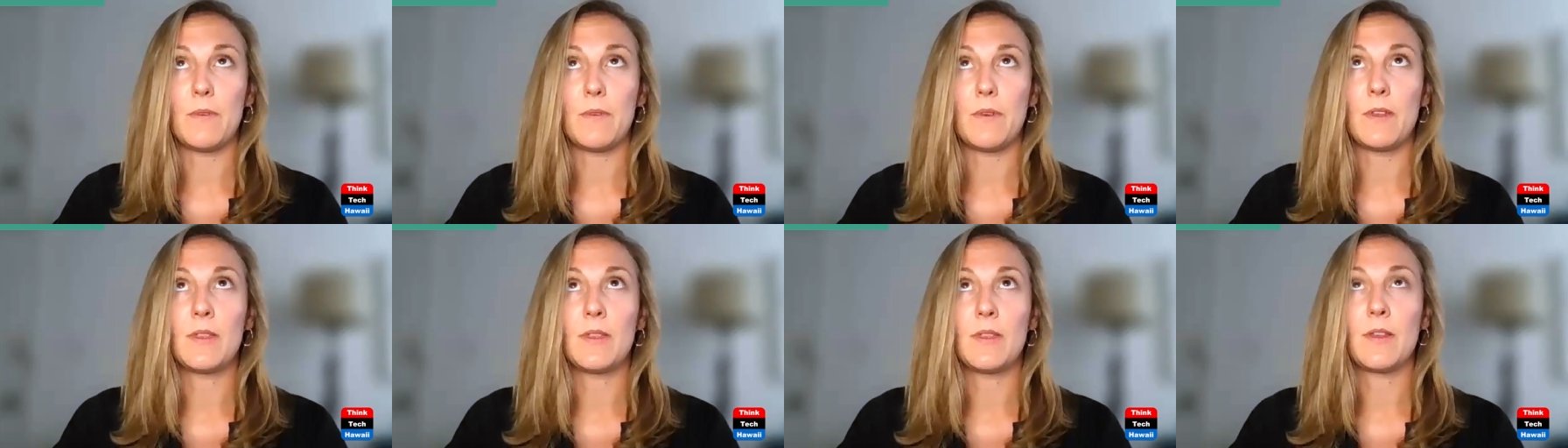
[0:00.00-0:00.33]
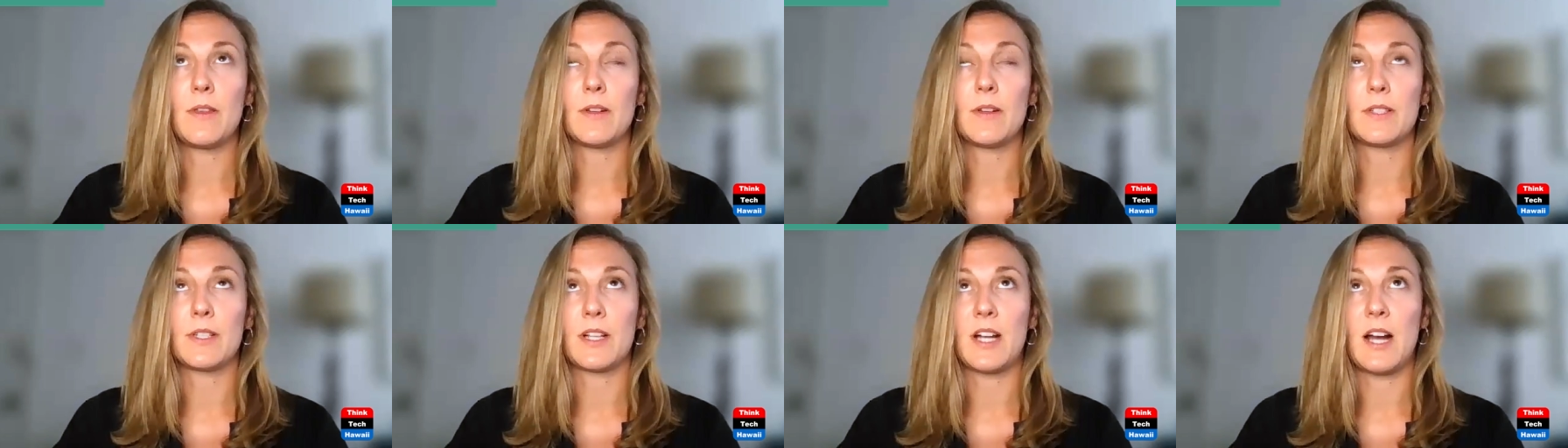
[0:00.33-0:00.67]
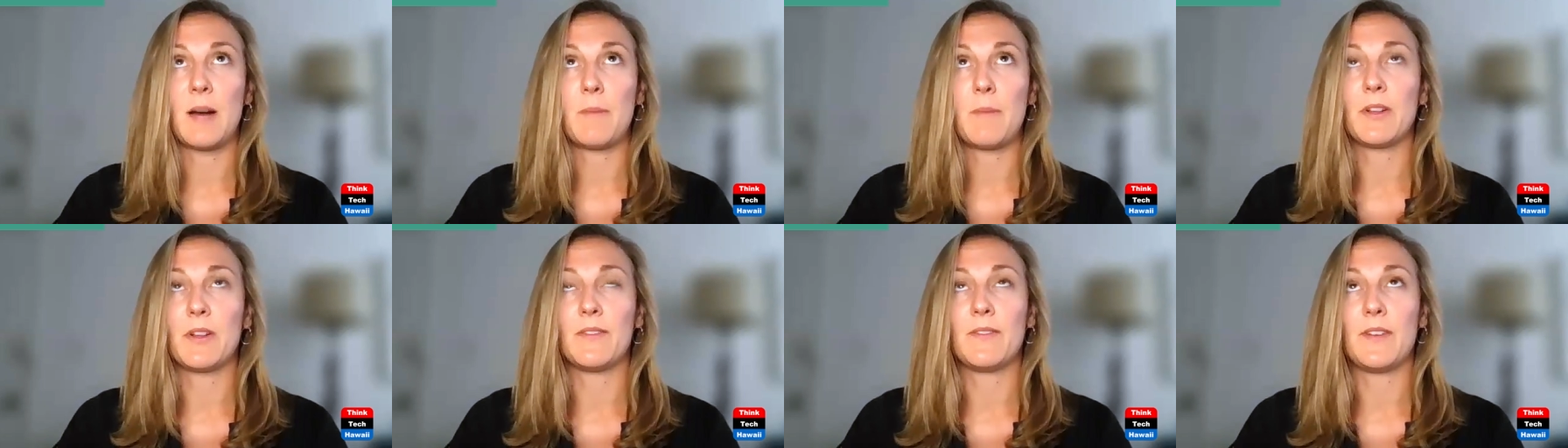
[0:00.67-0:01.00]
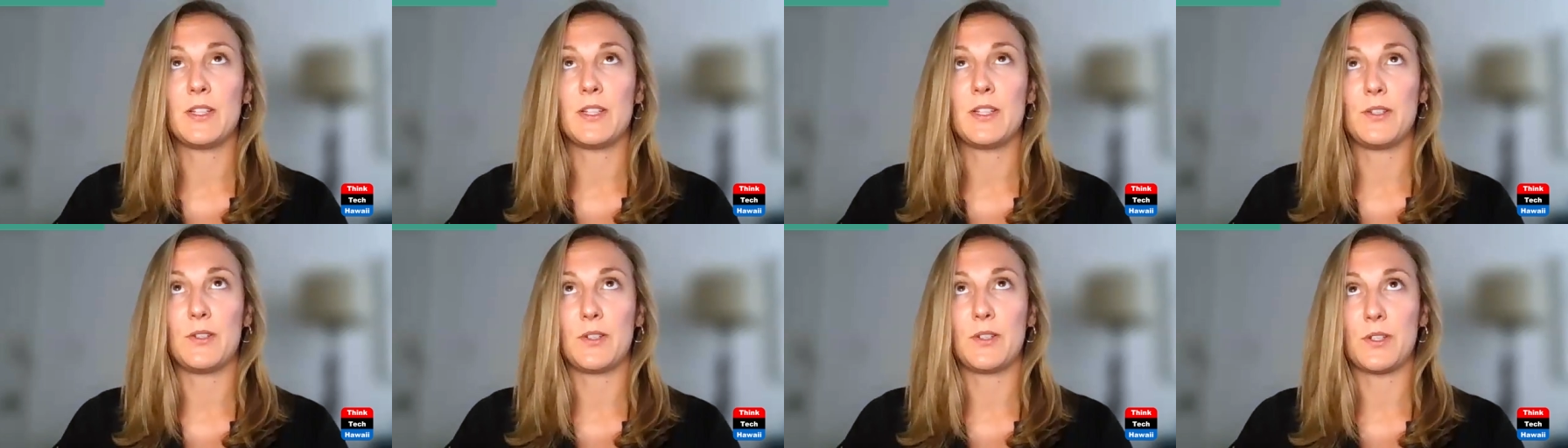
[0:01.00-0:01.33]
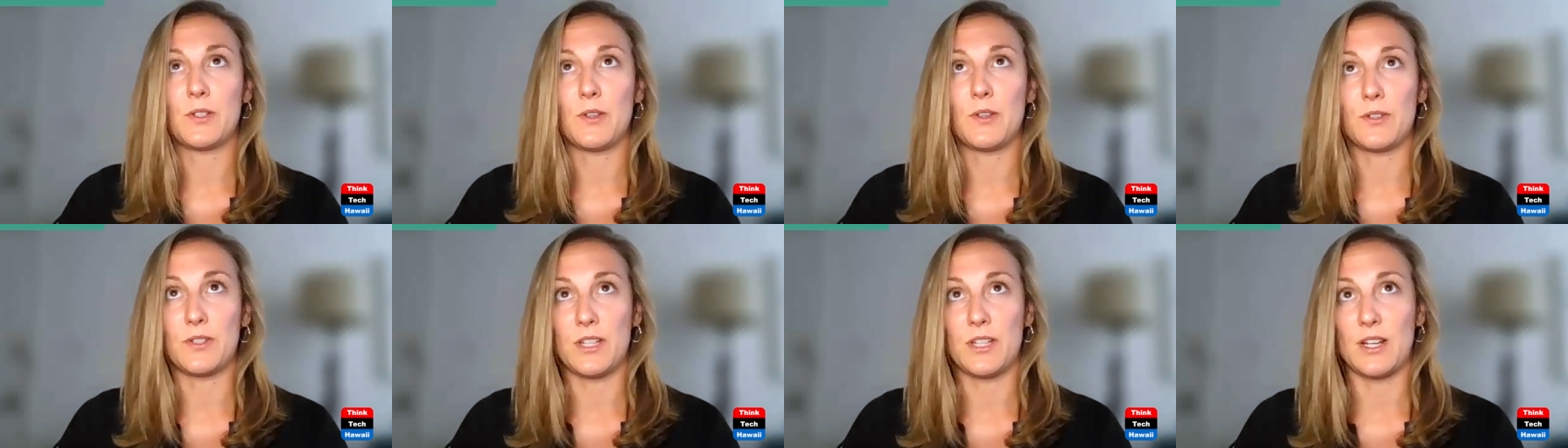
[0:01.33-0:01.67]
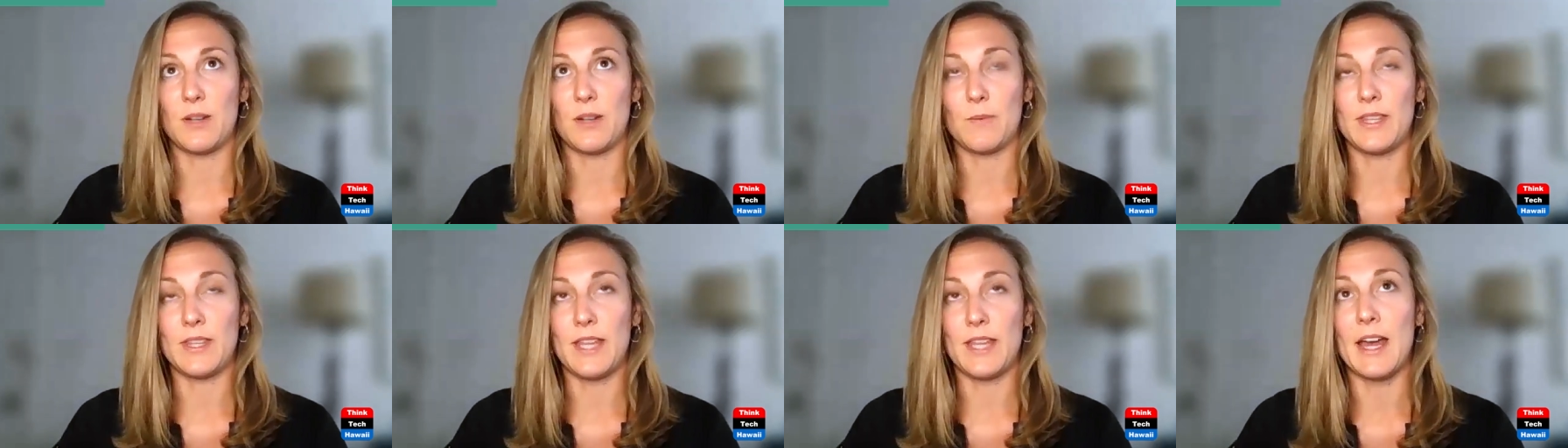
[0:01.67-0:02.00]
there's a couple of issues associated
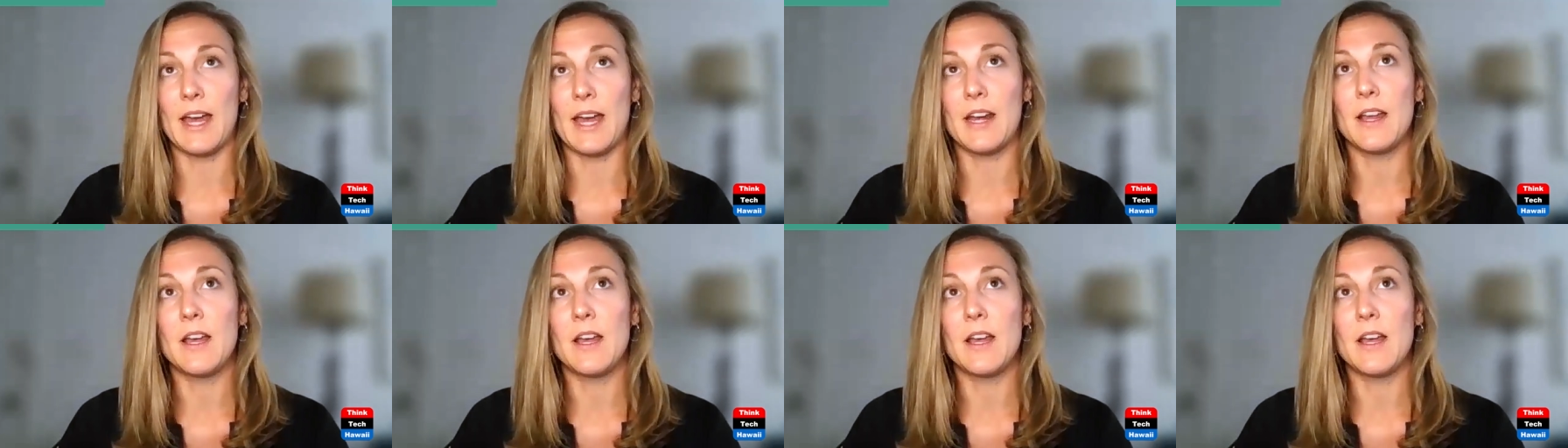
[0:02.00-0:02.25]
with that.